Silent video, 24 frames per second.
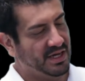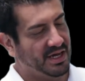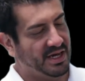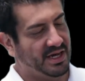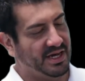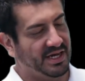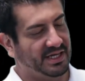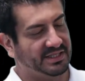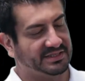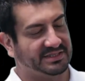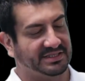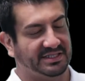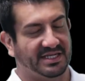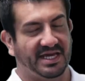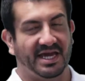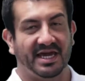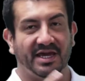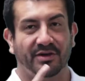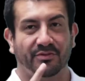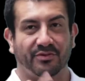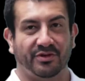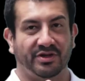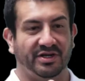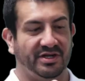Uh,
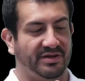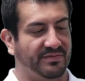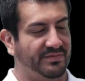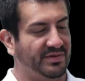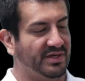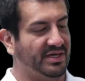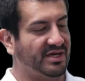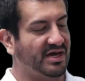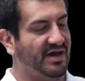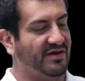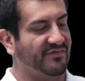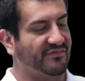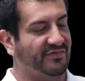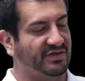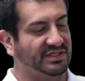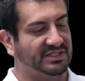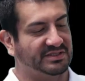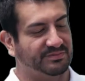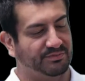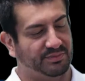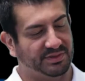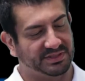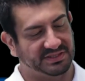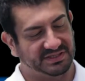today we're gonna be covering
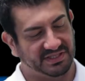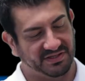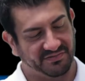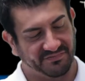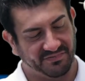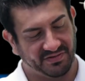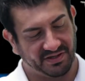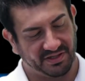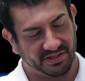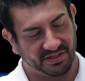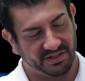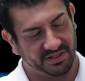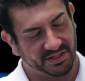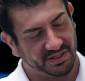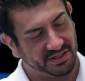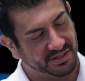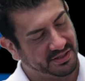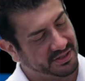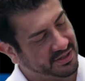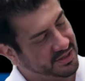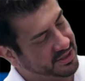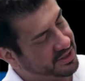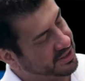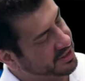
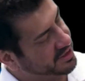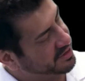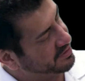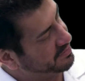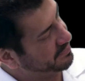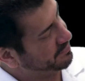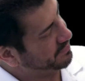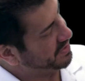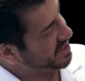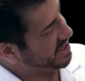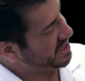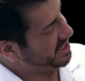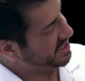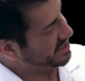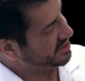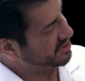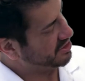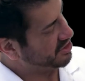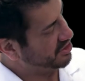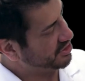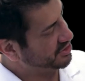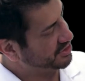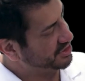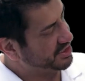specifically pain
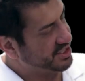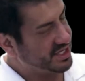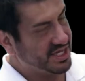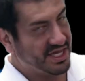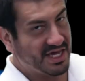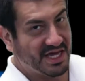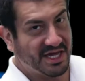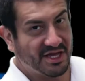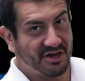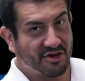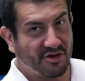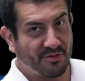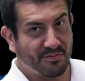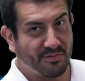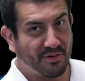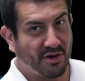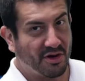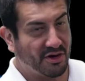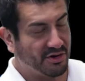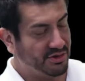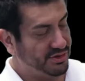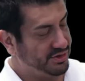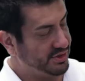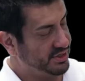on the inner
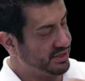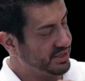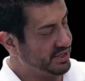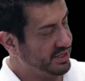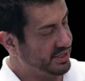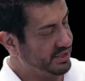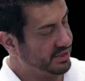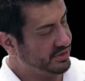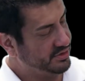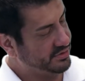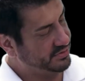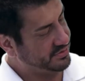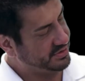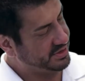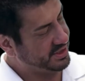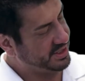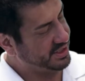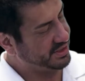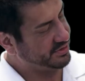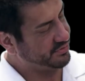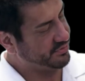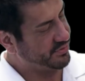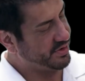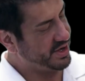part of the knee,
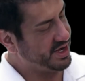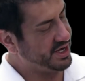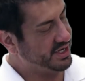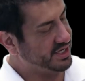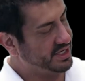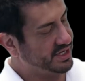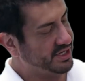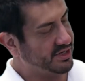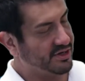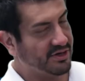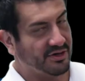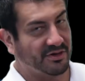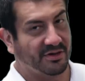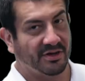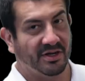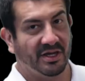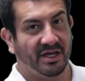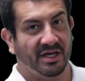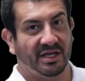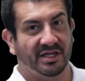okay, right here.